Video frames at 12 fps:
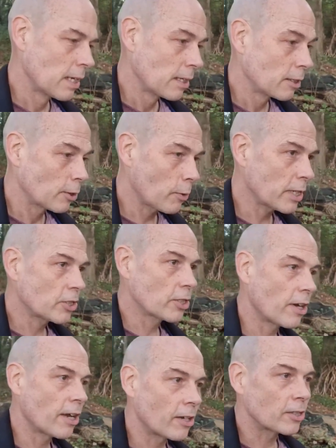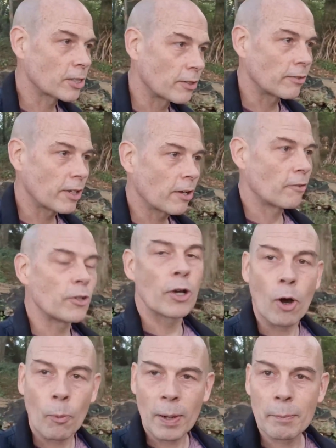the question I ask, have you
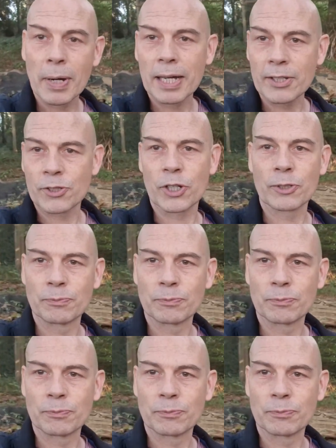got a one-pager?